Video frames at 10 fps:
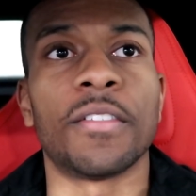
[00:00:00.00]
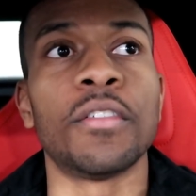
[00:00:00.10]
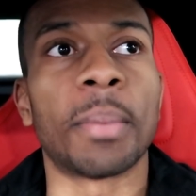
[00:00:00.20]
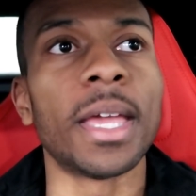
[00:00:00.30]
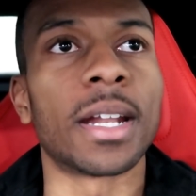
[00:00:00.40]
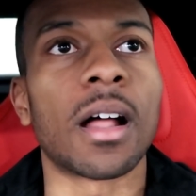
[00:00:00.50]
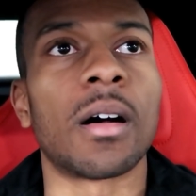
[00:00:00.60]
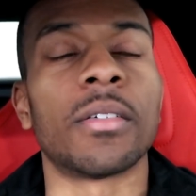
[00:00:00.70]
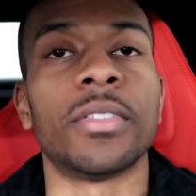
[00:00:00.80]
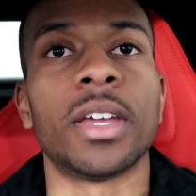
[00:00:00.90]
If you've paid it
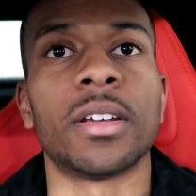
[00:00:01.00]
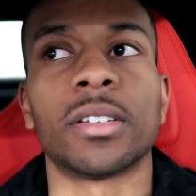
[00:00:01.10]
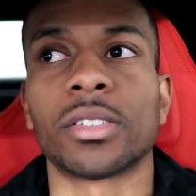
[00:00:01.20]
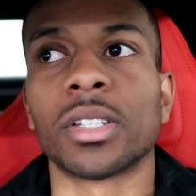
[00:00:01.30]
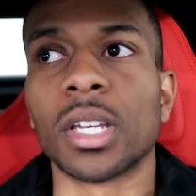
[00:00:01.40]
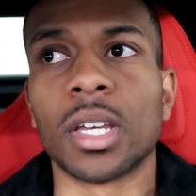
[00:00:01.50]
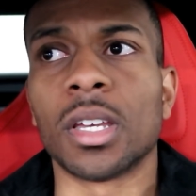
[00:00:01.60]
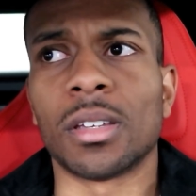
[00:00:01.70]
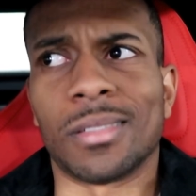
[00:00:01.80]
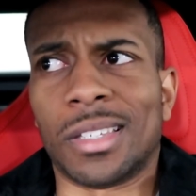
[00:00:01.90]
off, there's,
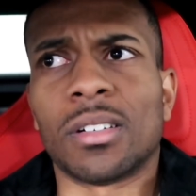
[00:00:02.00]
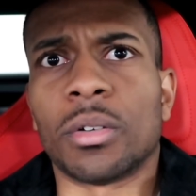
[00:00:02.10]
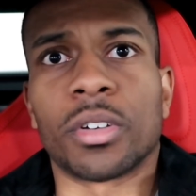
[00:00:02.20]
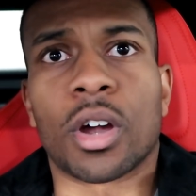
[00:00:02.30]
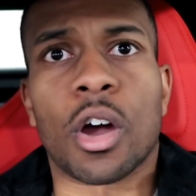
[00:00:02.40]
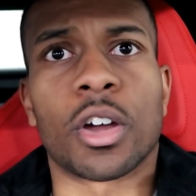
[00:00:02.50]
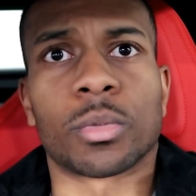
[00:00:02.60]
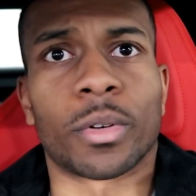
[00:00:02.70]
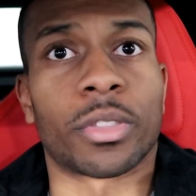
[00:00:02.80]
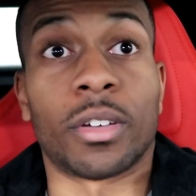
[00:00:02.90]
you know, your
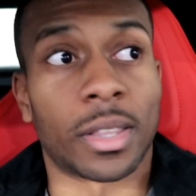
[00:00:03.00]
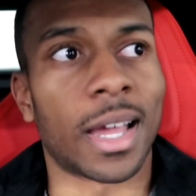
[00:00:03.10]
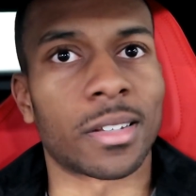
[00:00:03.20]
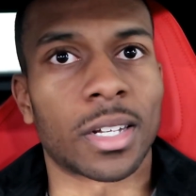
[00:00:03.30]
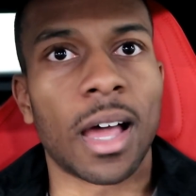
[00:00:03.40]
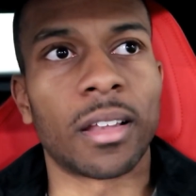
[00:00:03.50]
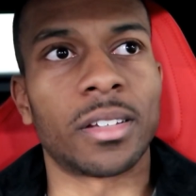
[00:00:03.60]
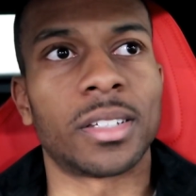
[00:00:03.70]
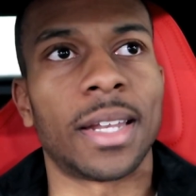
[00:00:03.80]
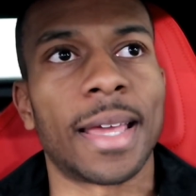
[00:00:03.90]
car's worth
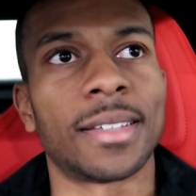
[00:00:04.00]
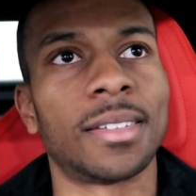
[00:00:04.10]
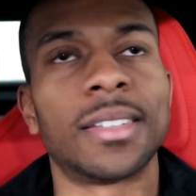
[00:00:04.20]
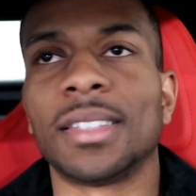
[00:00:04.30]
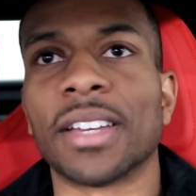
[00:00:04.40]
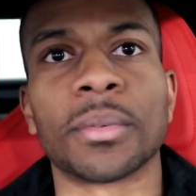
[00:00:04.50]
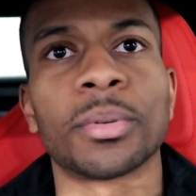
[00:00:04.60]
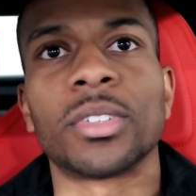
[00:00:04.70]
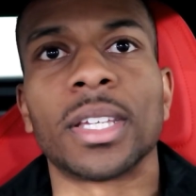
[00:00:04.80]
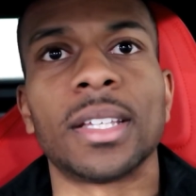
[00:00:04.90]
$30,000. That's
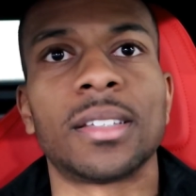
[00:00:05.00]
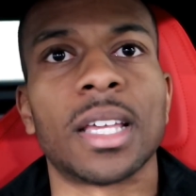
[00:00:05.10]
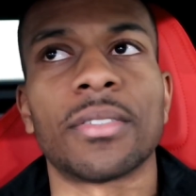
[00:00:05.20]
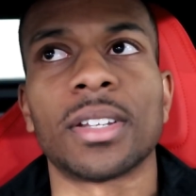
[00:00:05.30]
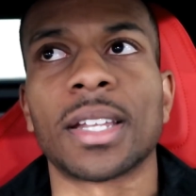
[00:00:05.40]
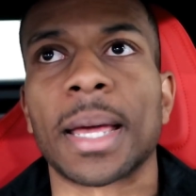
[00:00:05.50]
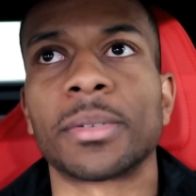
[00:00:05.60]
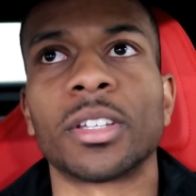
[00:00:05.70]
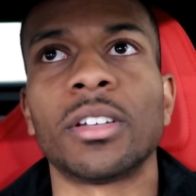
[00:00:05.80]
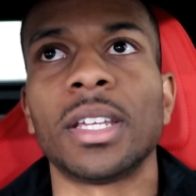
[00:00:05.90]
7%, 7
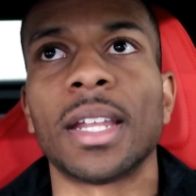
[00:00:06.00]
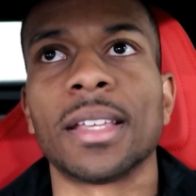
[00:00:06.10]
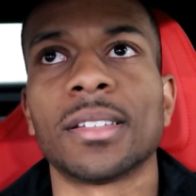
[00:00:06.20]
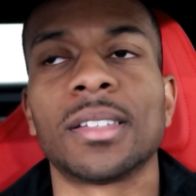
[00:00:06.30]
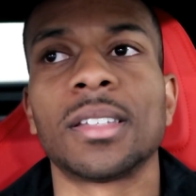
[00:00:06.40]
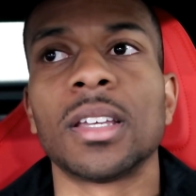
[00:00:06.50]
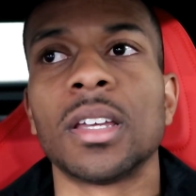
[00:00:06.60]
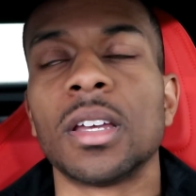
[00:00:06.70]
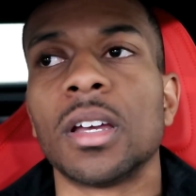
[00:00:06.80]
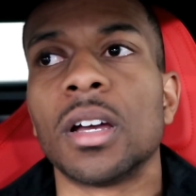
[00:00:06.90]
times 30. That's
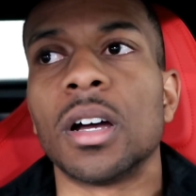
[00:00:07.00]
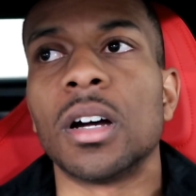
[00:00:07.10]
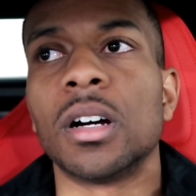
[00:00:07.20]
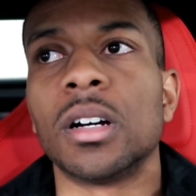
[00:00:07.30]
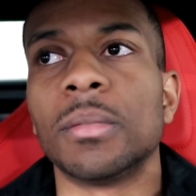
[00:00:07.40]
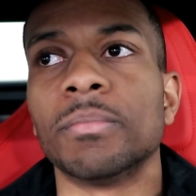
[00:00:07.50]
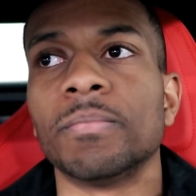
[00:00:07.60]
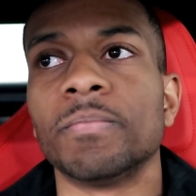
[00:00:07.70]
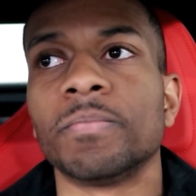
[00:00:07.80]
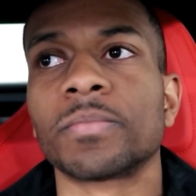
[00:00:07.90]

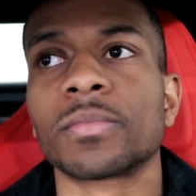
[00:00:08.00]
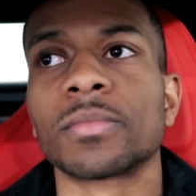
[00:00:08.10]
21.